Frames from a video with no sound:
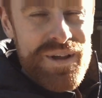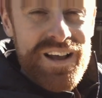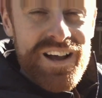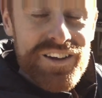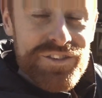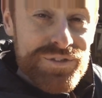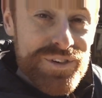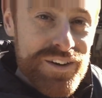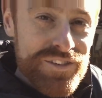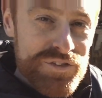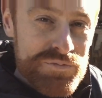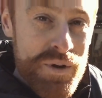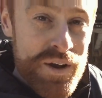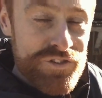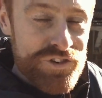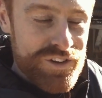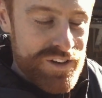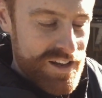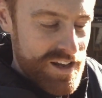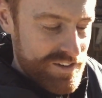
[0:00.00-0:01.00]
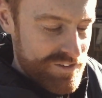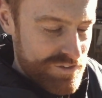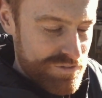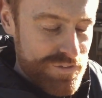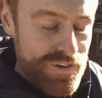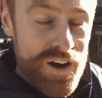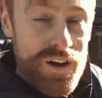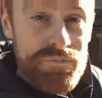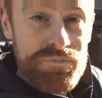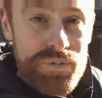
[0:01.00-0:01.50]
because we have special guests
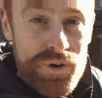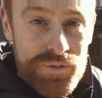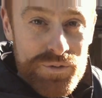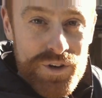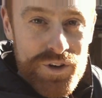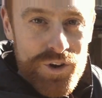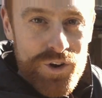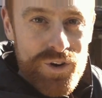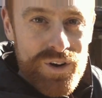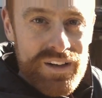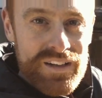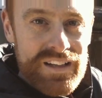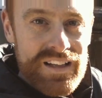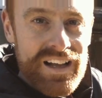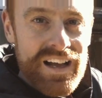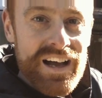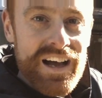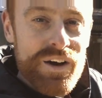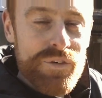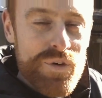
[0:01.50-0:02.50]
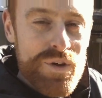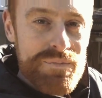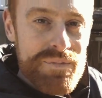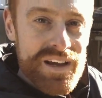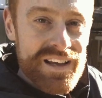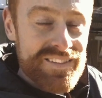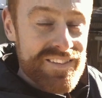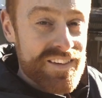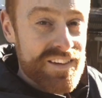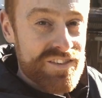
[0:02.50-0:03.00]
from Peru, uh, we
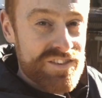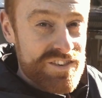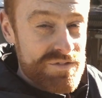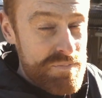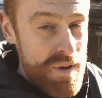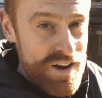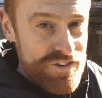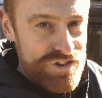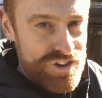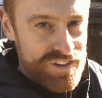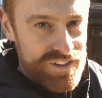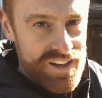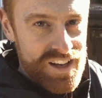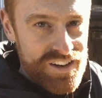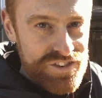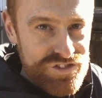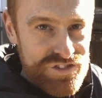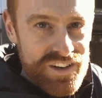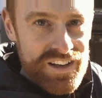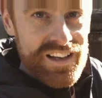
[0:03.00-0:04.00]
made this special dish.